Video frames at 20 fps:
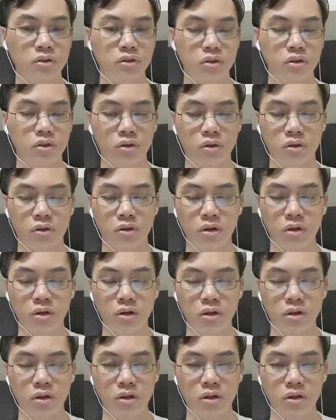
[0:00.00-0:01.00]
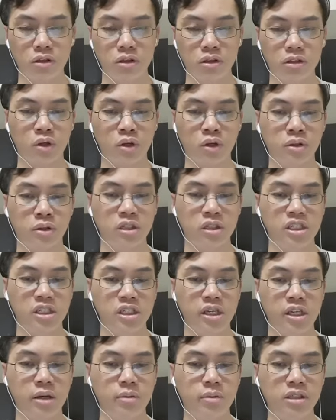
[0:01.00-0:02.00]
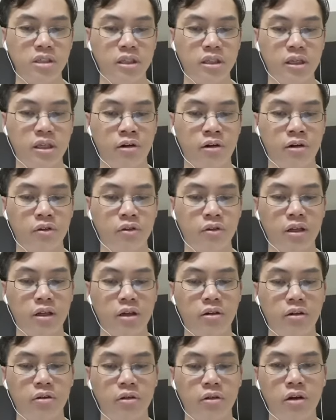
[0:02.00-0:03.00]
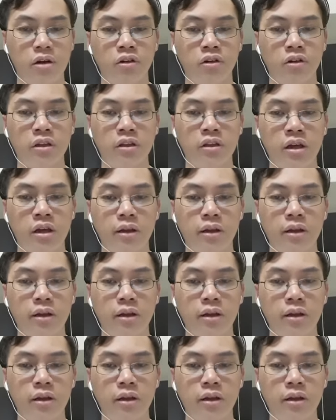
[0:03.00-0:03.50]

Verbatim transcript: So this is the Questing GM signing out for now. Have a great night.